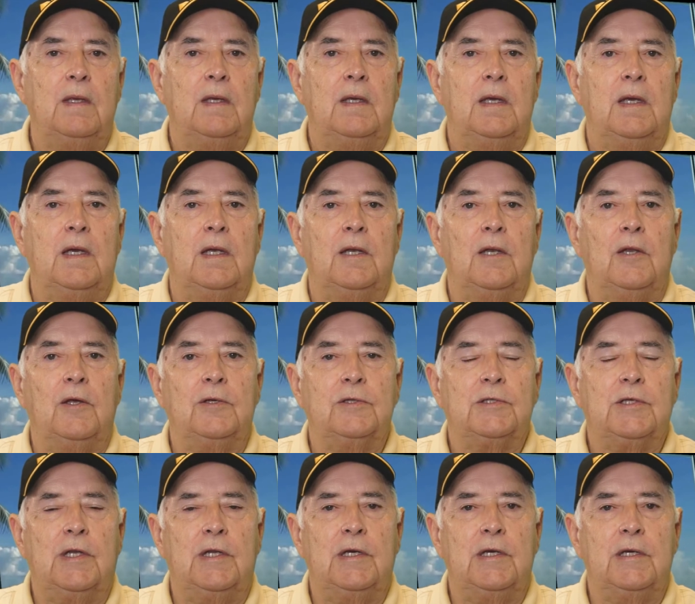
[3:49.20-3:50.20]
It
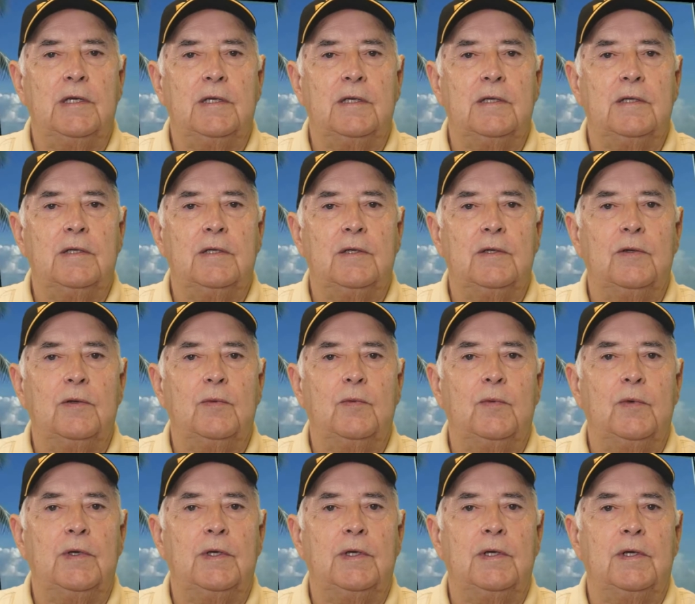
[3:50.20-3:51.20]
looks like
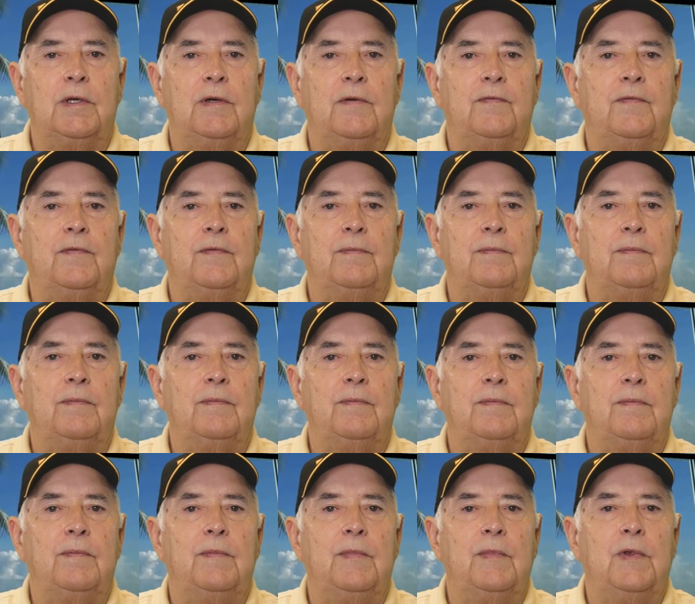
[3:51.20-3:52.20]
we have
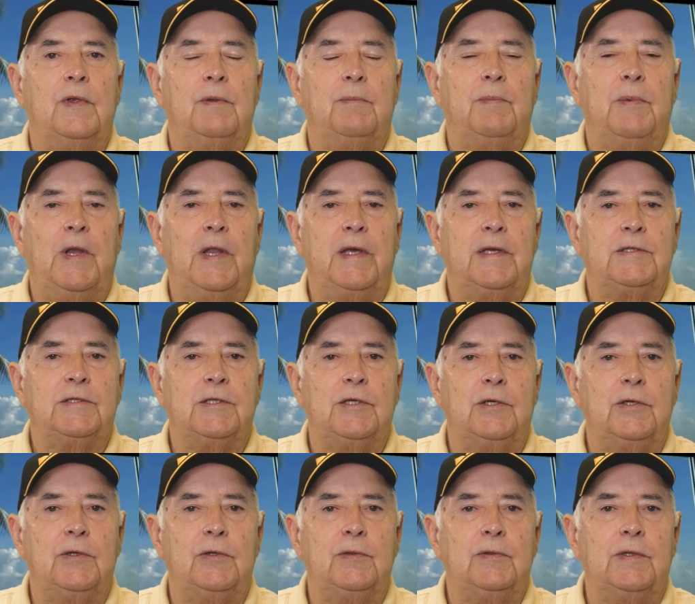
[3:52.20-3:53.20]

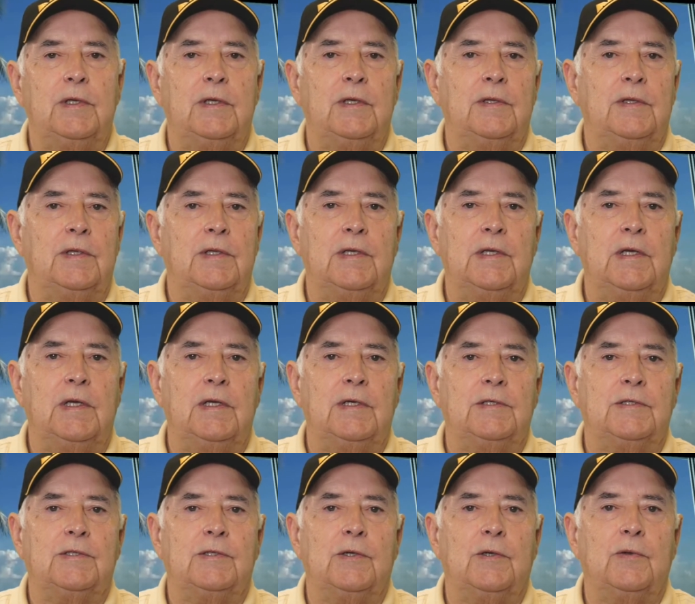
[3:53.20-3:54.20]
plateaued and the
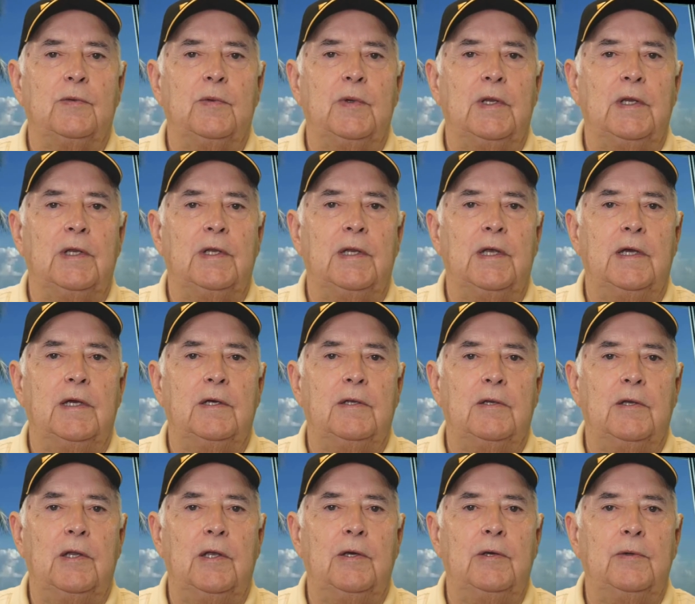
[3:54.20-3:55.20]
deaths are really
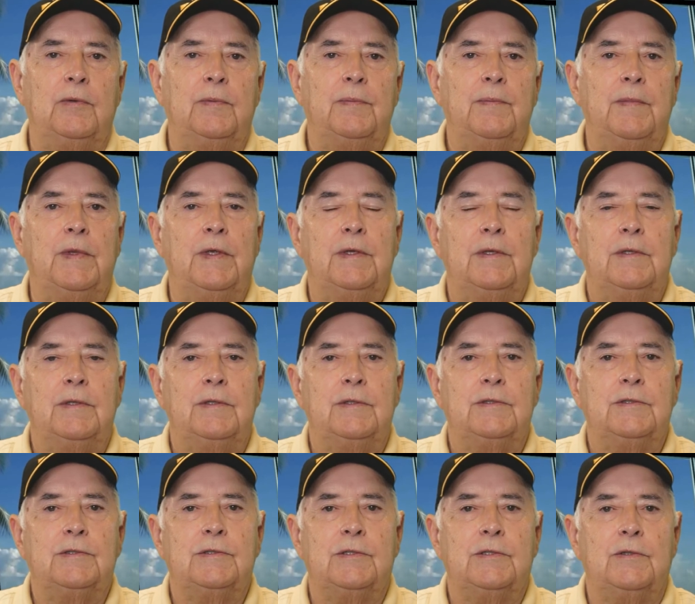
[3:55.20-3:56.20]
down low,
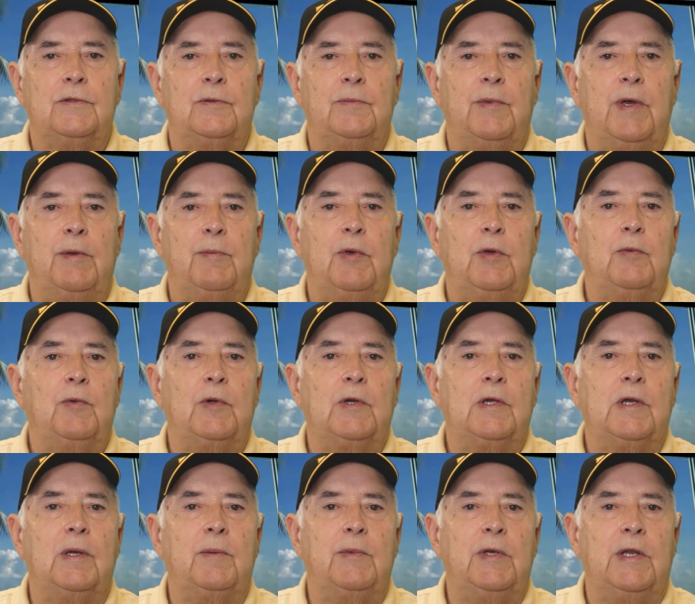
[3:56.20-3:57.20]
so maybe we're
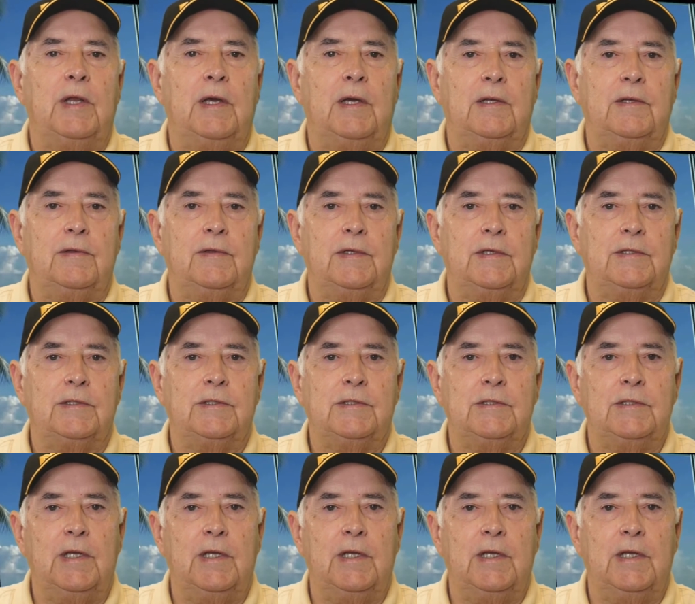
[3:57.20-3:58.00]
coming out of this.